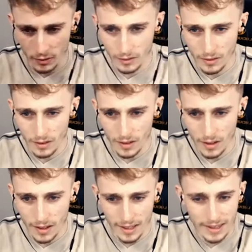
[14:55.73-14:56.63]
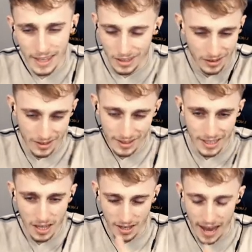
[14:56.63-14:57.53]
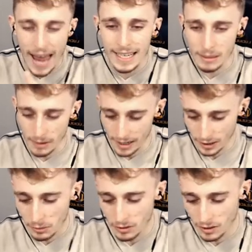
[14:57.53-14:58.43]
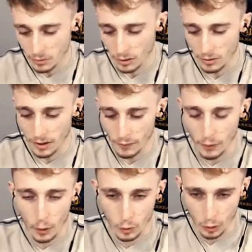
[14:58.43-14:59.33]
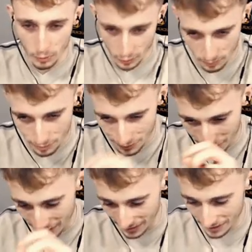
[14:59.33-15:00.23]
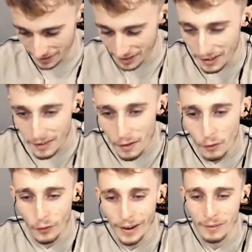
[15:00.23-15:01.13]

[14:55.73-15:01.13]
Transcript: This is an edit, man. Someone's gone on like Photoshop and just put it like 5